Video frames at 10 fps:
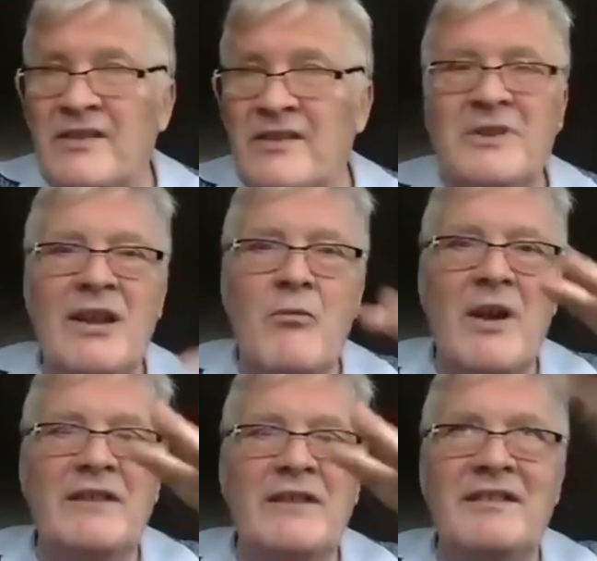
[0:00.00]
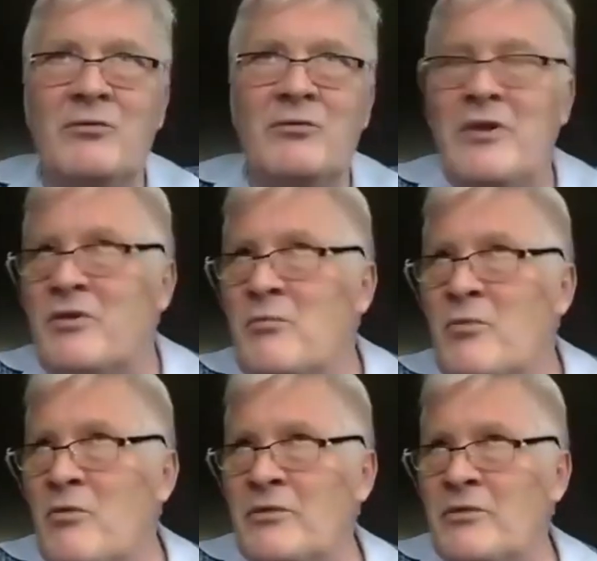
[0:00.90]
So in a way, this word
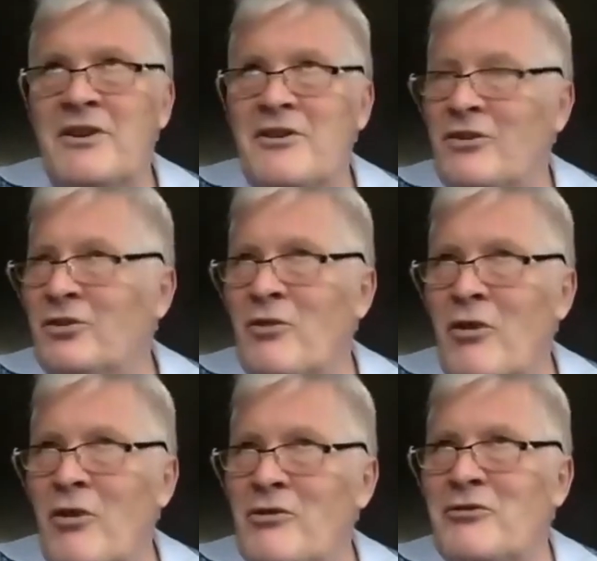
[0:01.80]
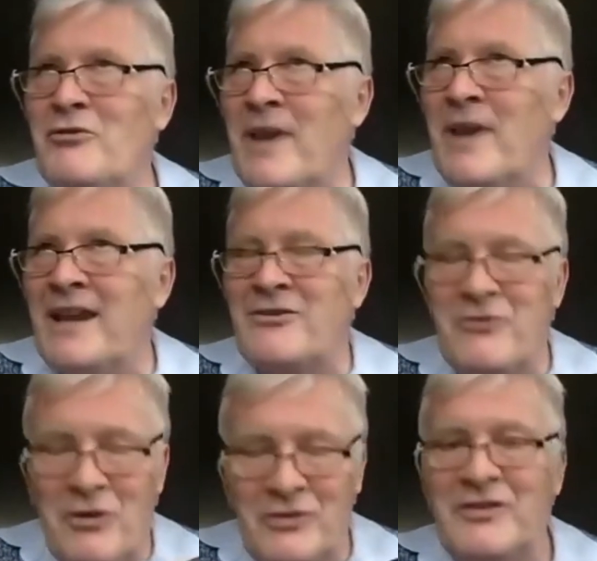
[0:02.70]
moved through all Europe
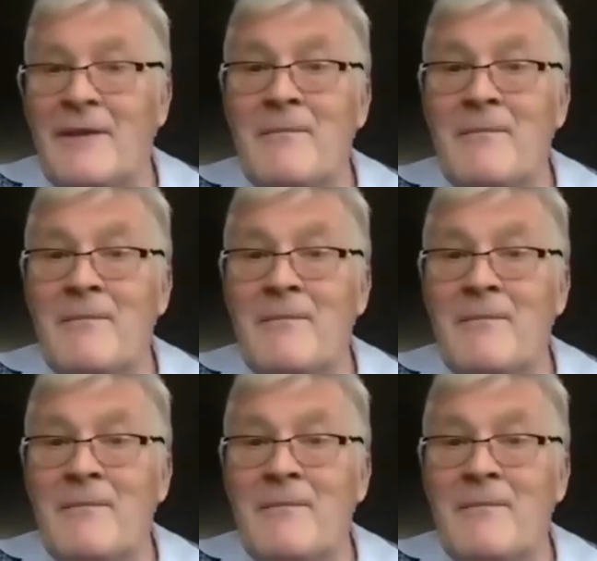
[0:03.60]
across.